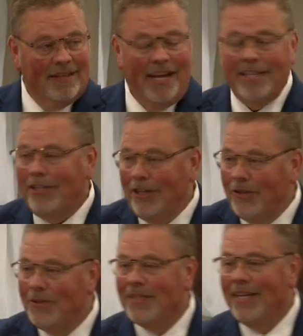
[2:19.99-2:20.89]

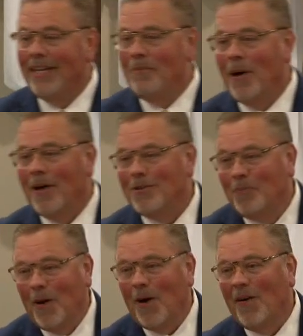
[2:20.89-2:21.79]
issues that the
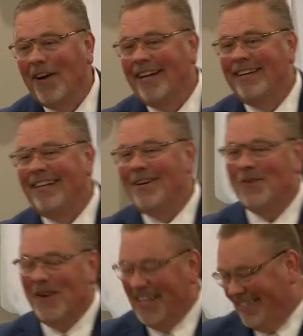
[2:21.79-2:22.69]
Apostle Paul had to
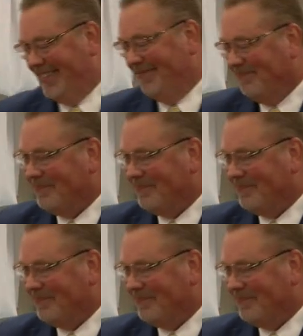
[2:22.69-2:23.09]
deal with.